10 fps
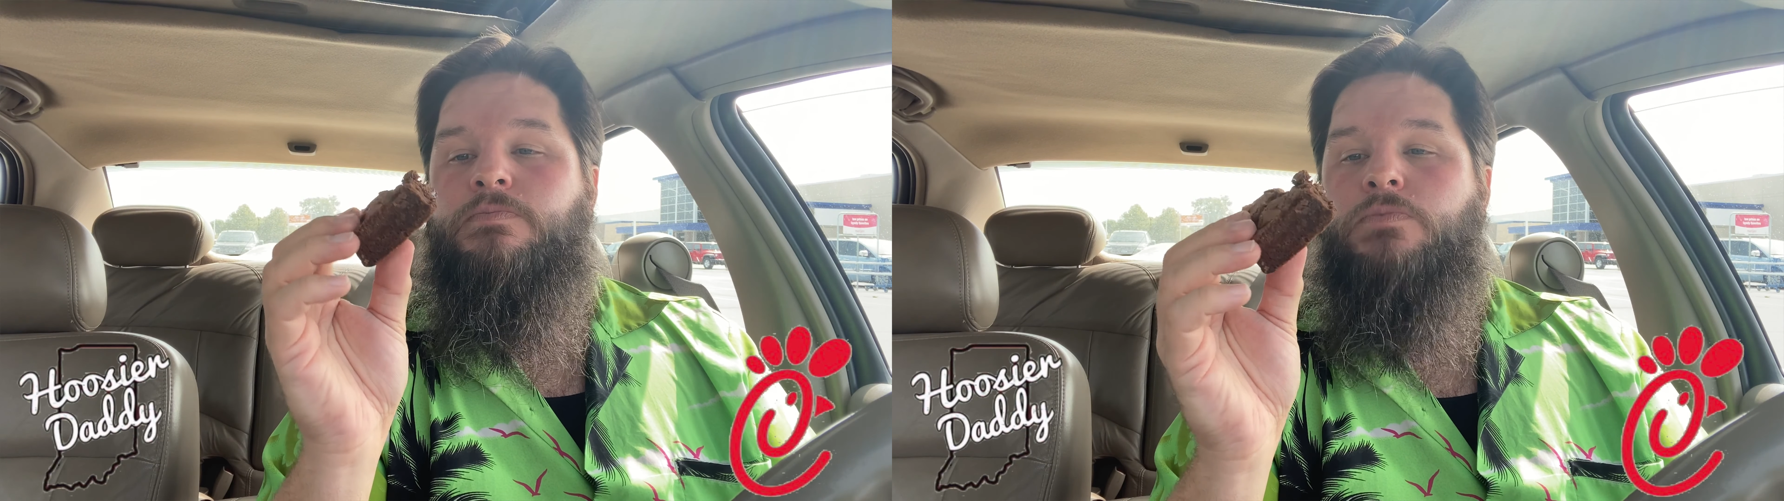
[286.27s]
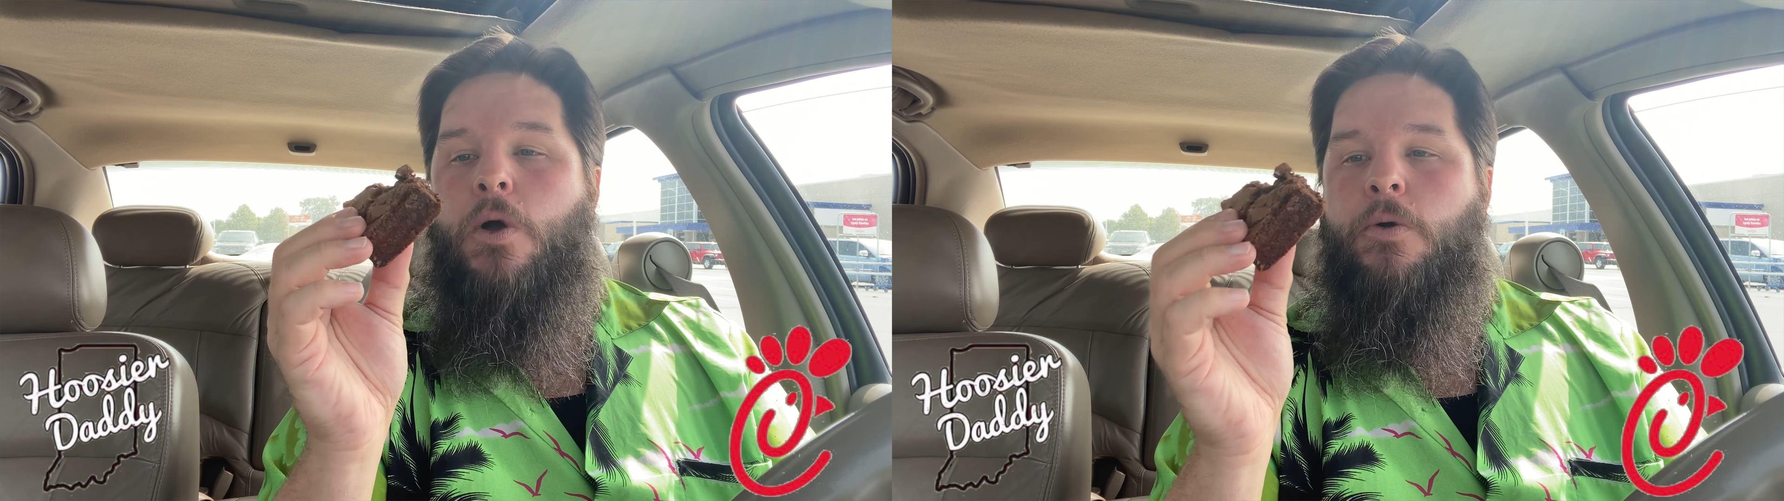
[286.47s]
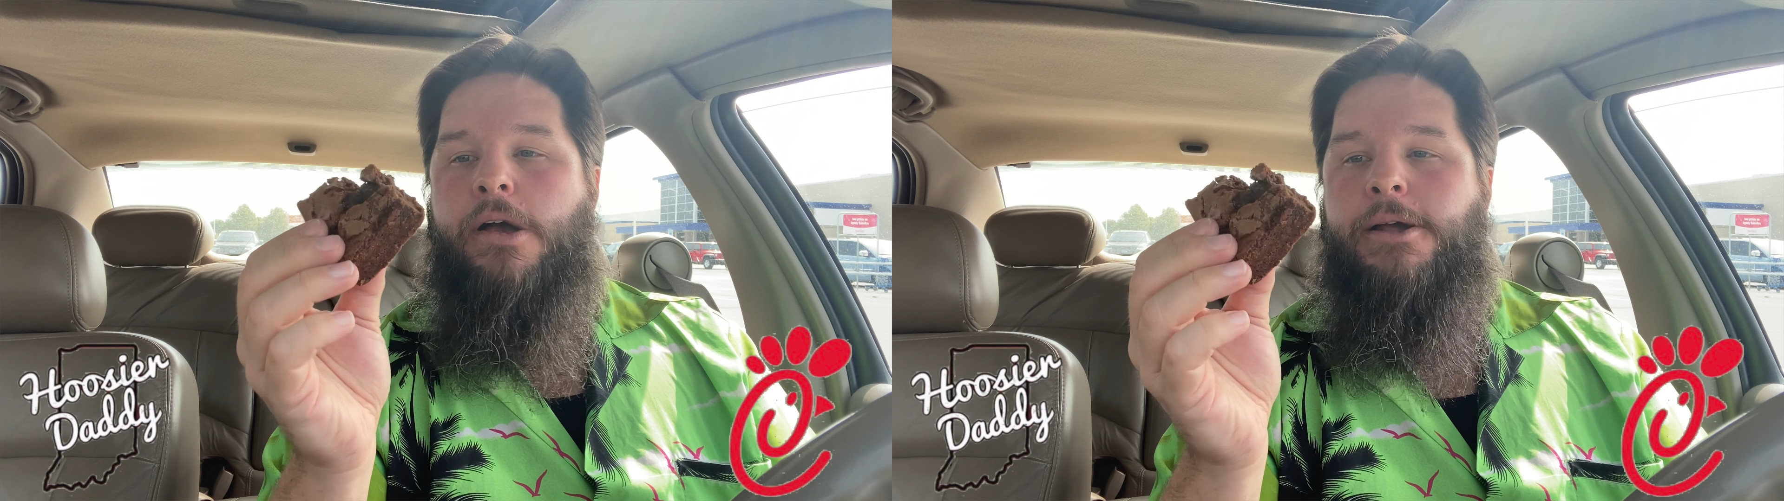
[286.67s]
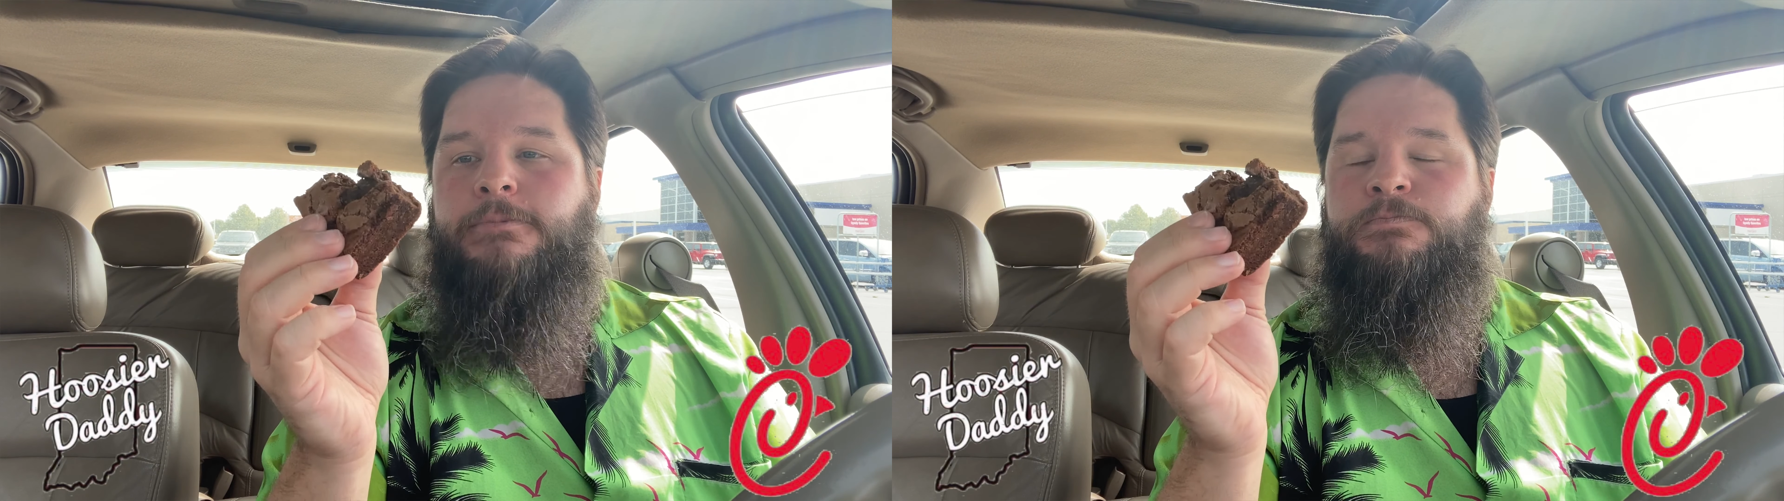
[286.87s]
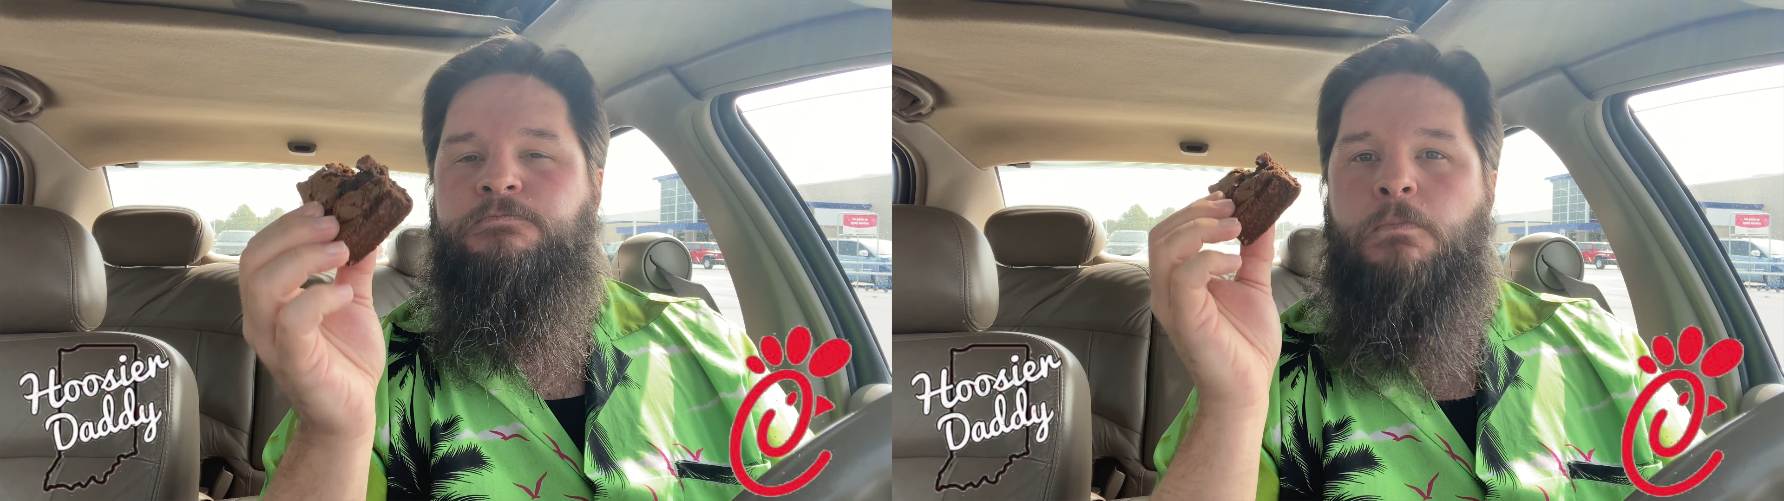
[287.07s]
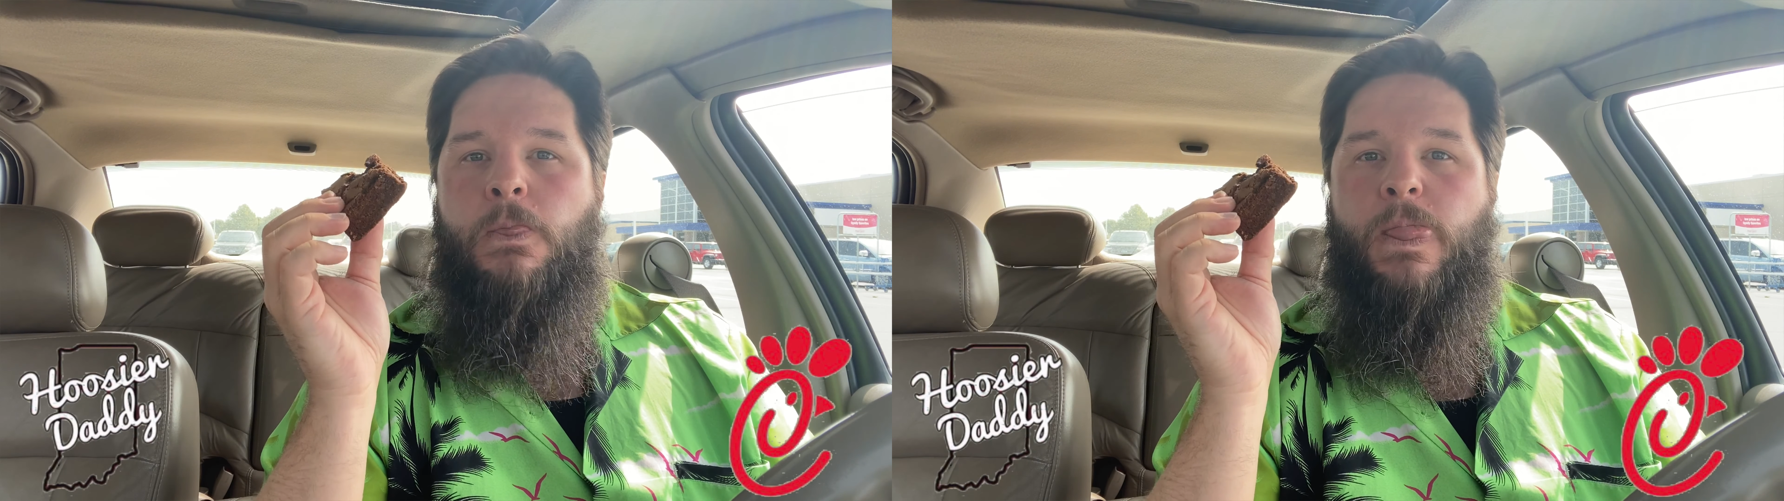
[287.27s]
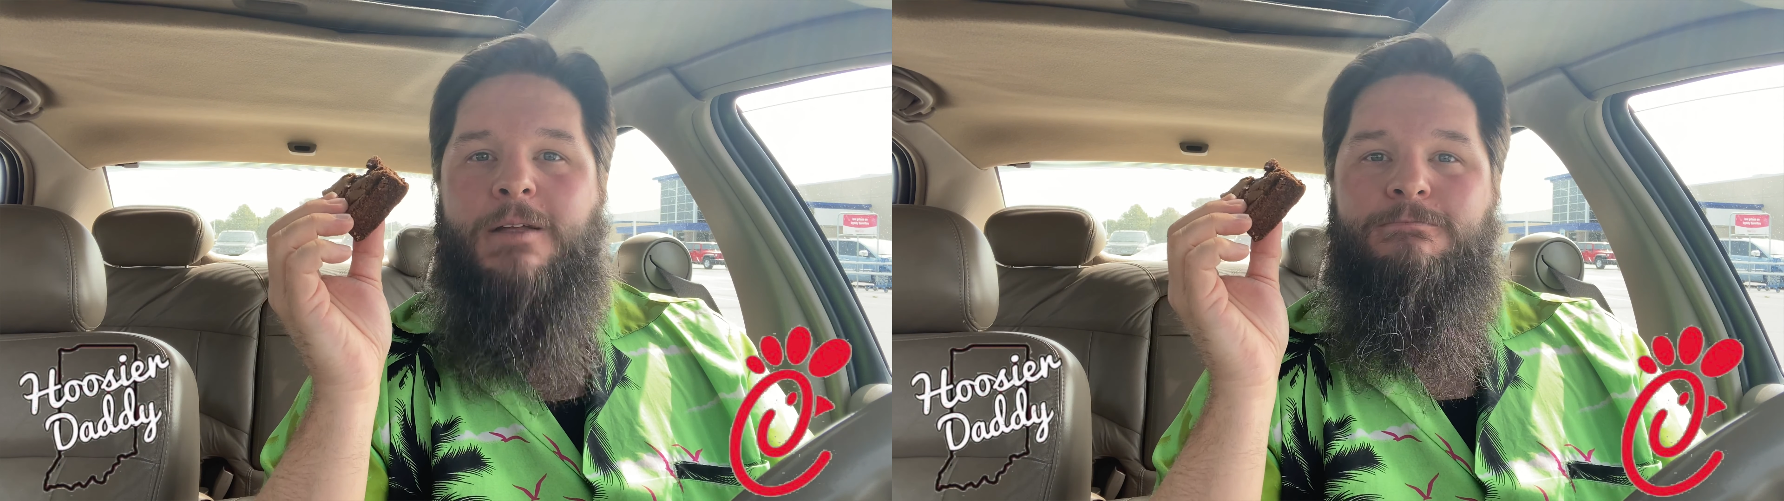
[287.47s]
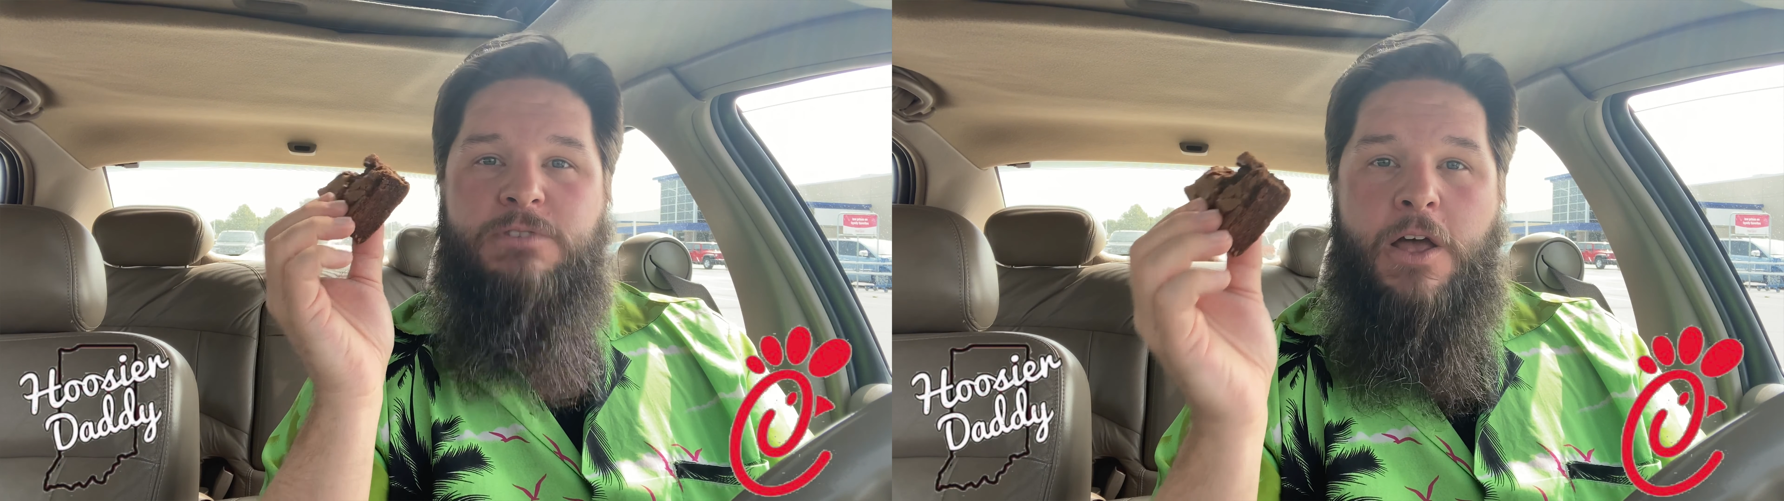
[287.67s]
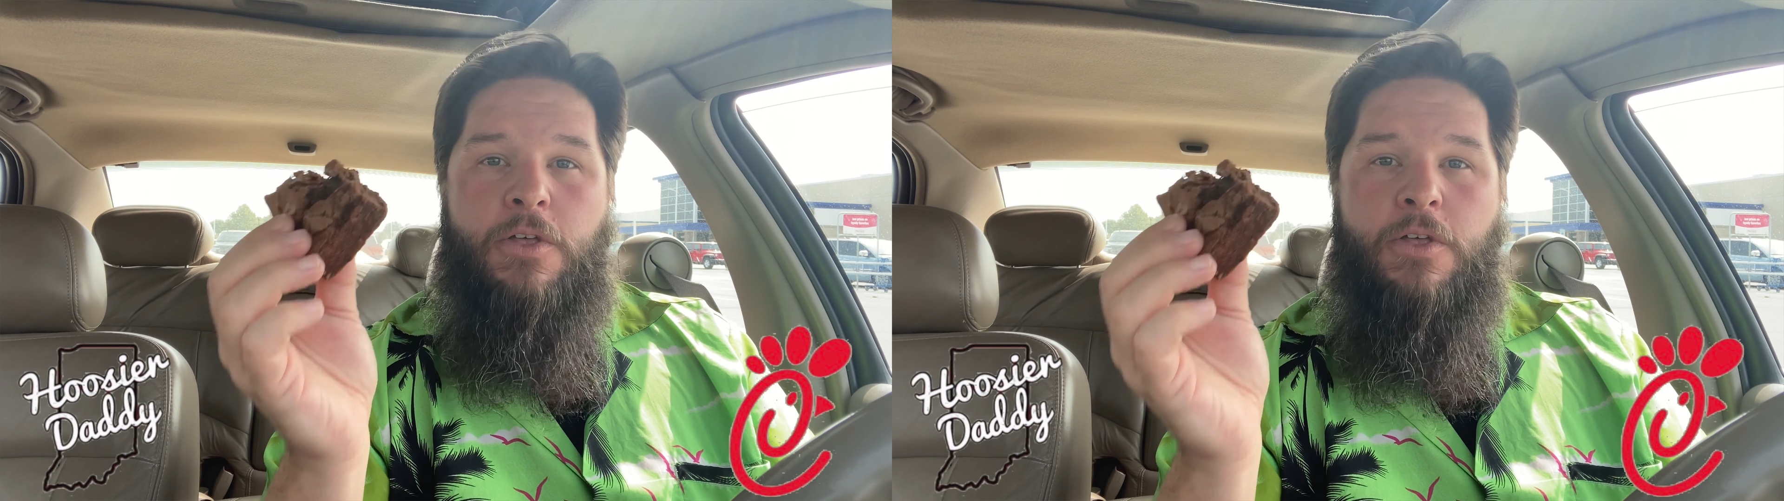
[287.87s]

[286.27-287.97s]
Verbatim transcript: Okay, now